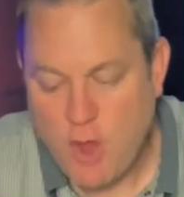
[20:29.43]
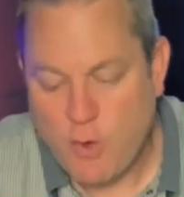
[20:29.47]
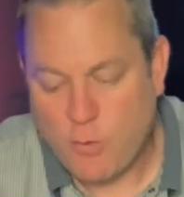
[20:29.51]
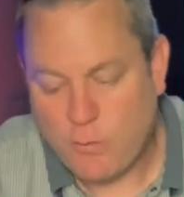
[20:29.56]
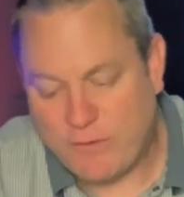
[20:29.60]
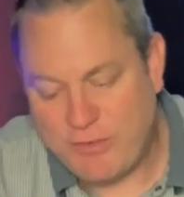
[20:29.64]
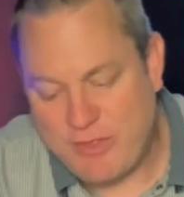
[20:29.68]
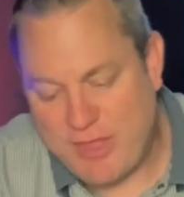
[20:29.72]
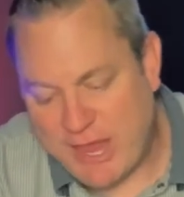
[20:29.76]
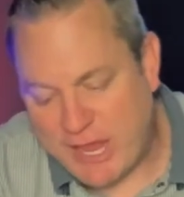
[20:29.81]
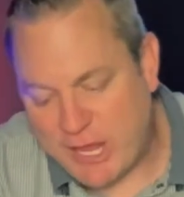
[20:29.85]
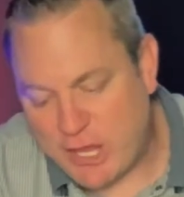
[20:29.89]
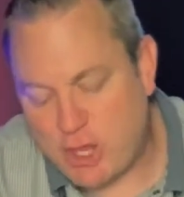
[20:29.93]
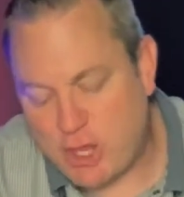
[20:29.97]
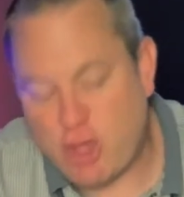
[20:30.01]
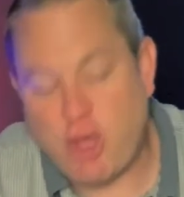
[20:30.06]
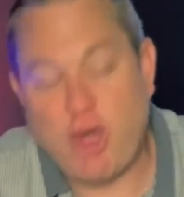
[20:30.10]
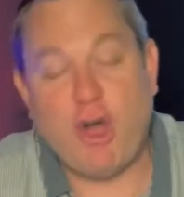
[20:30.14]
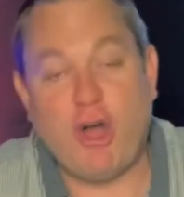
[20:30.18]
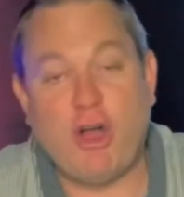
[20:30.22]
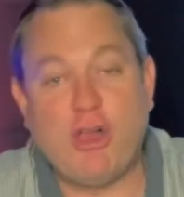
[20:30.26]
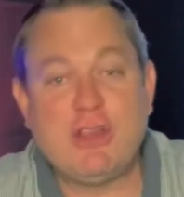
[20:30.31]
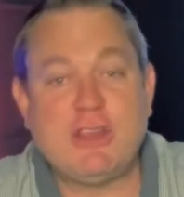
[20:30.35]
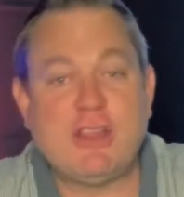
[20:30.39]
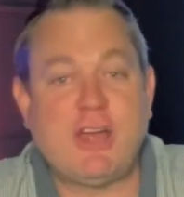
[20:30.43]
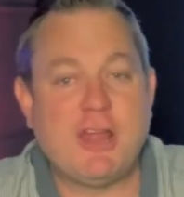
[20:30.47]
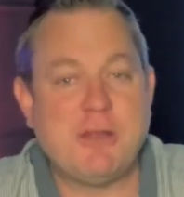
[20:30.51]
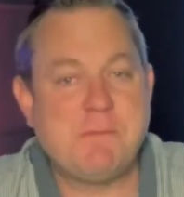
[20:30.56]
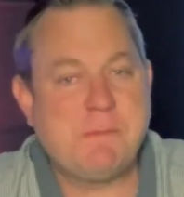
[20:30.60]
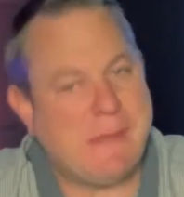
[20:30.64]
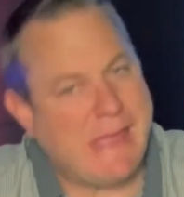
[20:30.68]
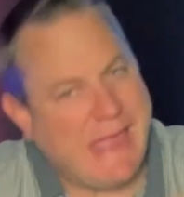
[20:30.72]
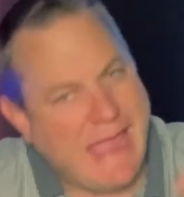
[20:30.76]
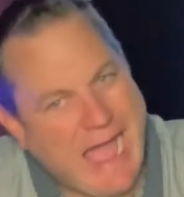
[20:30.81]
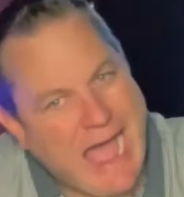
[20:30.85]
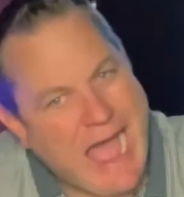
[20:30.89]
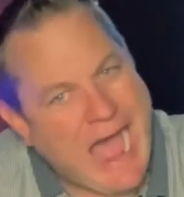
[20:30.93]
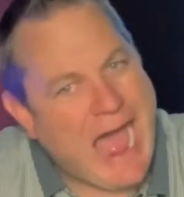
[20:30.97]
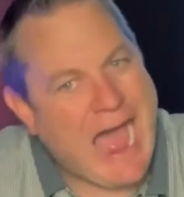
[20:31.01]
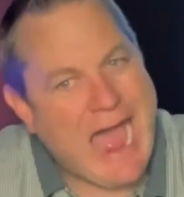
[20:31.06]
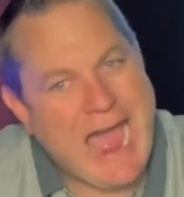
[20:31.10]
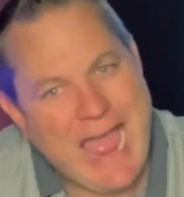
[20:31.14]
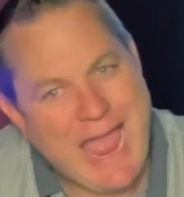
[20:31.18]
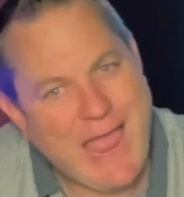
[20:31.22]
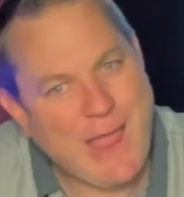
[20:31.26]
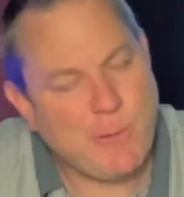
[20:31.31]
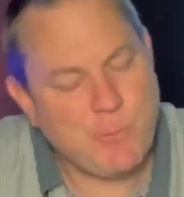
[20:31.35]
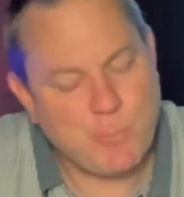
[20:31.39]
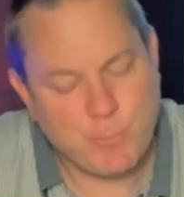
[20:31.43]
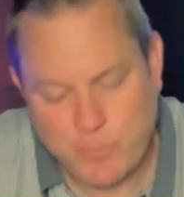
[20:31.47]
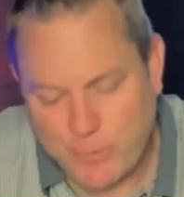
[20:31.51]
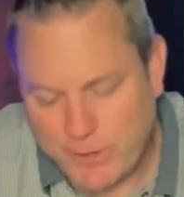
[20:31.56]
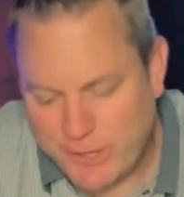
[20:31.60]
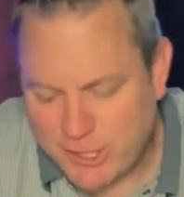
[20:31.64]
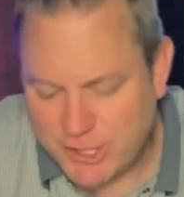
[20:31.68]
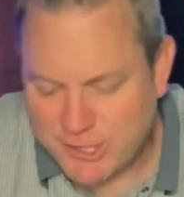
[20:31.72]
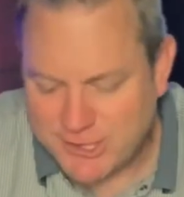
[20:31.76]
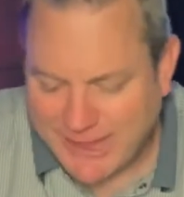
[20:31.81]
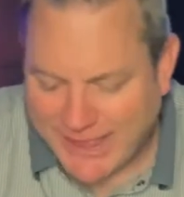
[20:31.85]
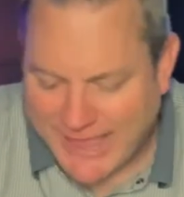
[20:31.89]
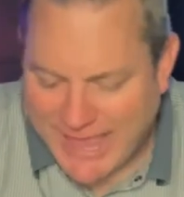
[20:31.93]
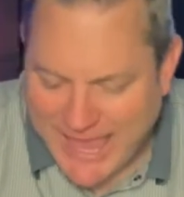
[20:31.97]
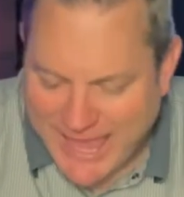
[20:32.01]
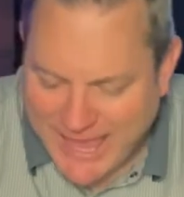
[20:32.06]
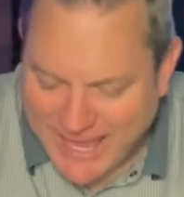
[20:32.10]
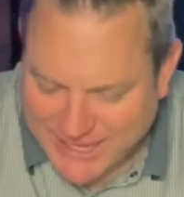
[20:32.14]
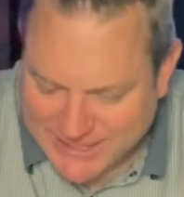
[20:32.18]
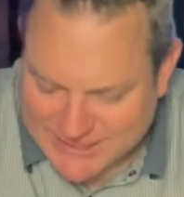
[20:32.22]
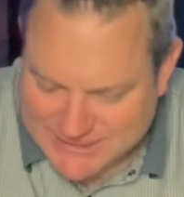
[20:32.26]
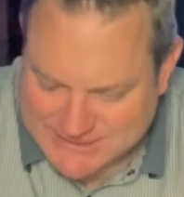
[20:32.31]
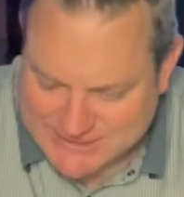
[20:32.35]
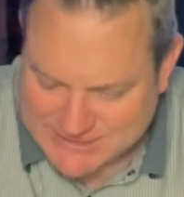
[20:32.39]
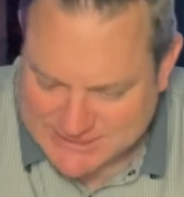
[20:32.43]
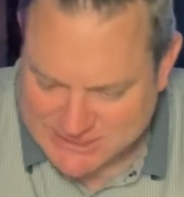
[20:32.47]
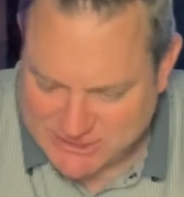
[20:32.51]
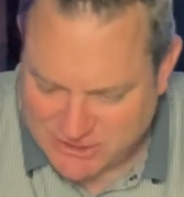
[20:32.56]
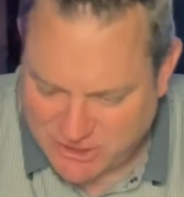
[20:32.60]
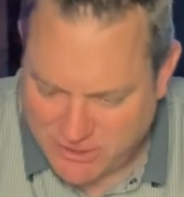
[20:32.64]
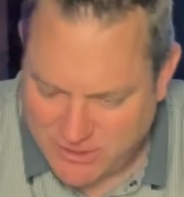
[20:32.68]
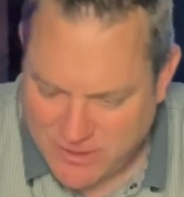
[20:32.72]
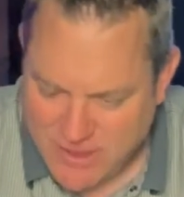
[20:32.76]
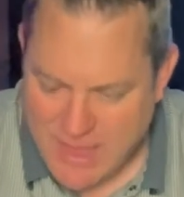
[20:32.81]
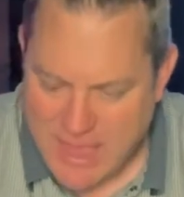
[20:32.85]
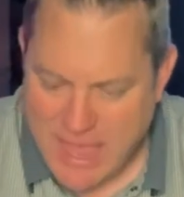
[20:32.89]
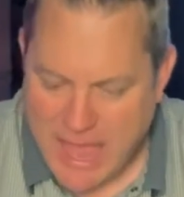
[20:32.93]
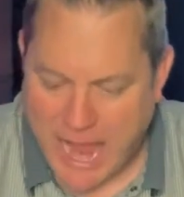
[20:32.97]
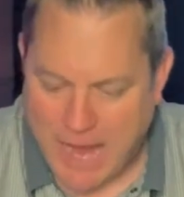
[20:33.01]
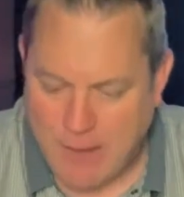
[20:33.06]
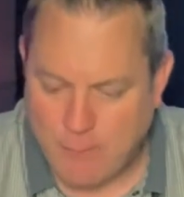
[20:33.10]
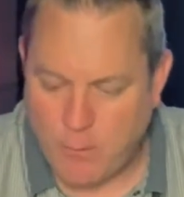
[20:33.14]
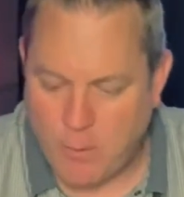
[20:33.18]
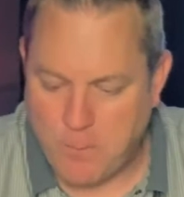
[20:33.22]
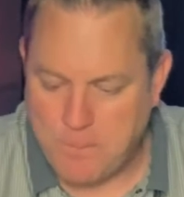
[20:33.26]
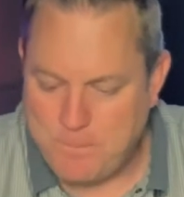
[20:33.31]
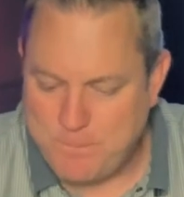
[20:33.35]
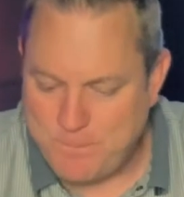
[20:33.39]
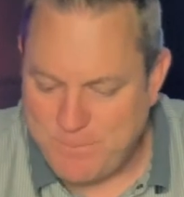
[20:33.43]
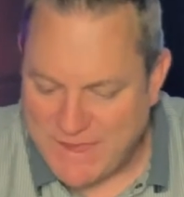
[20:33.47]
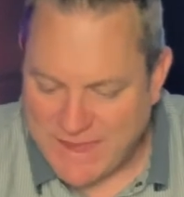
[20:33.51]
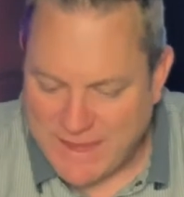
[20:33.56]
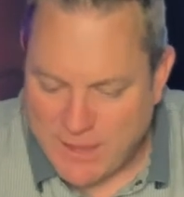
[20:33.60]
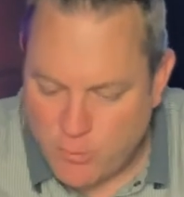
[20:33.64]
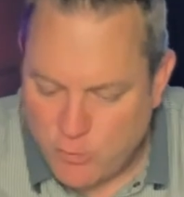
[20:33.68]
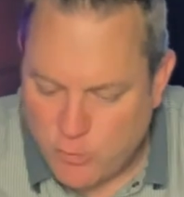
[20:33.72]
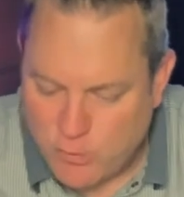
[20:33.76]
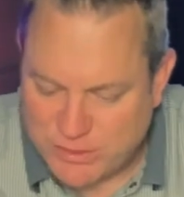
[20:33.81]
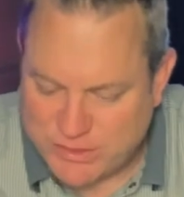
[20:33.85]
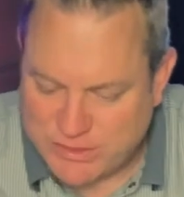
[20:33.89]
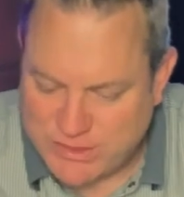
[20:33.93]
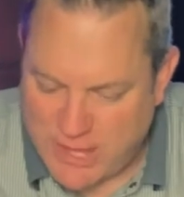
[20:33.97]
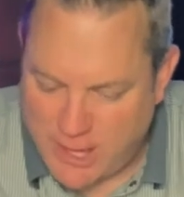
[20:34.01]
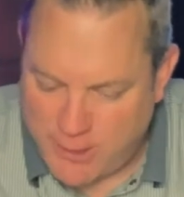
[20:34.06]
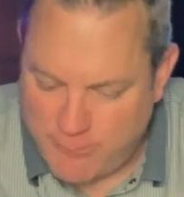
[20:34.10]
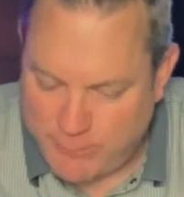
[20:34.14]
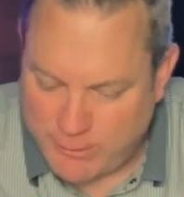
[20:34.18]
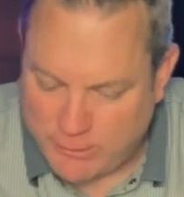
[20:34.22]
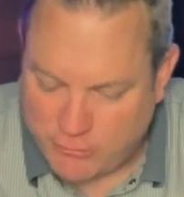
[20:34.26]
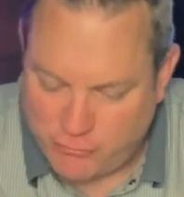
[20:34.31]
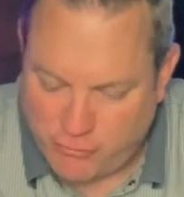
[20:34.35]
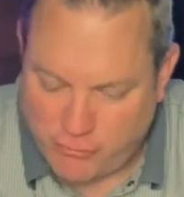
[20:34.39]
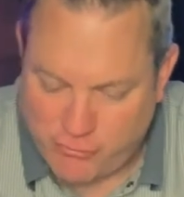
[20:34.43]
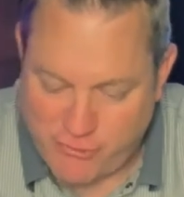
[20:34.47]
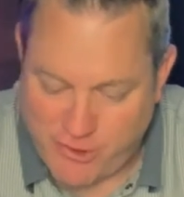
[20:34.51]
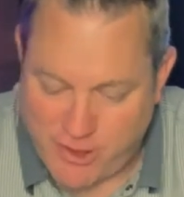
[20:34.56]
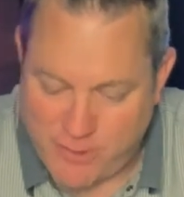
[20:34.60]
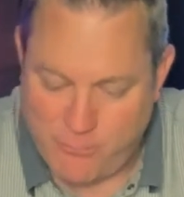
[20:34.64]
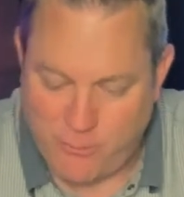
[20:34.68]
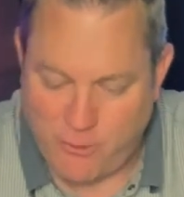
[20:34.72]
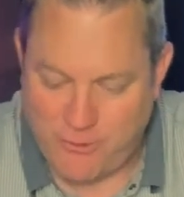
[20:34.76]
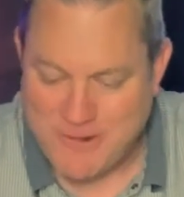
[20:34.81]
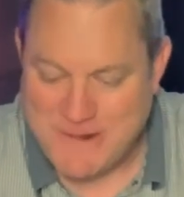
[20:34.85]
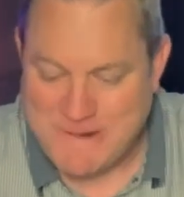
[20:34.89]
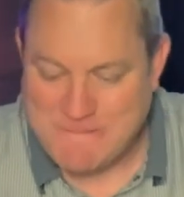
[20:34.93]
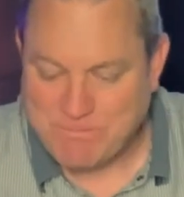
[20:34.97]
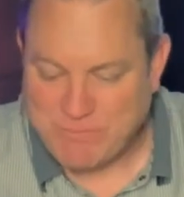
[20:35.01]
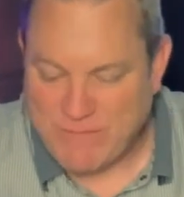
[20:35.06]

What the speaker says: When they call on me, I will answer. I will be with them in trouble.